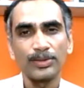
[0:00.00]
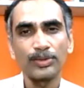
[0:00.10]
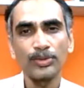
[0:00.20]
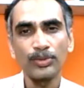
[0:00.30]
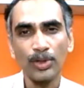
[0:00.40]
So
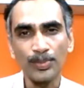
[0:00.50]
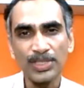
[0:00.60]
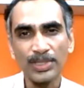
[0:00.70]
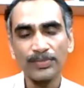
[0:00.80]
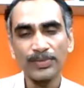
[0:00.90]
through
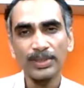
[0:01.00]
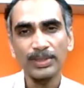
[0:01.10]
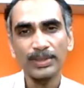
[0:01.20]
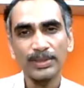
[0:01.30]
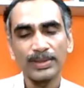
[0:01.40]

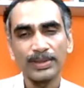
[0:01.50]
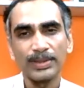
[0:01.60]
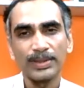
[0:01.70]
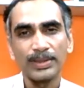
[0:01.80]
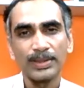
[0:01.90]
observer,
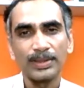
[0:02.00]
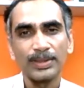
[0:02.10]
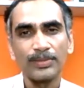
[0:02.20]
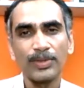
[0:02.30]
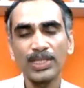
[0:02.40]

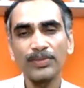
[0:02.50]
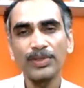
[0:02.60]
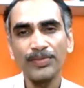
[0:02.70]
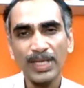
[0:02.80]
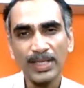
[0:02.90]

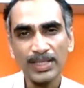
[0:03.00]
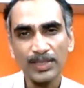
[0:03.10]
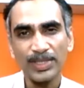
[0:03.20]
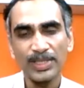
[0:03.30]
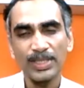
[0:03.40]
whatever we are
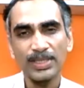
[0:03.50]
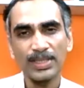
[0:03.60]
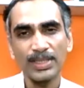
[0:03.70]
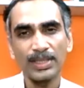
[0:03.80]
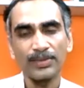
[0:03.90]

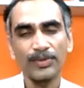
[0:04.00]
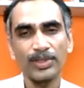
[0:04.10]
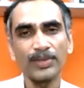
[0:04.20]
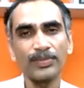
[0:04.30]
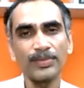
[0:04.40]
experiencing,
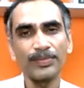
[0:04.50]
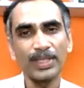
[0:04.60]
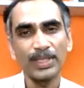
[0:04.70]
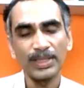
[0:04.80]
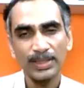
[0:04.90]
whatever
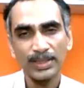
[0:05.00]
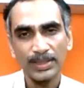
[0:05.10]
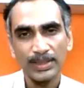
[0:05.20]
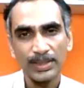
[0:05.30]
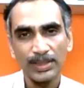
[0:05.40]
we are
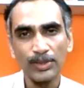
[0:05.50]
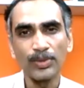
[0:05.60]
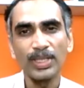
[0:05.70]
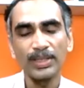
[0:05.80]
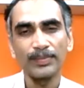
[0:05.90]

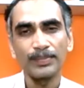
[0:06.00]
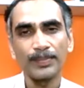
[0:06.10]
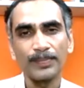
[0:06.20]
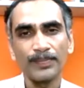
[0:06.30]
looking,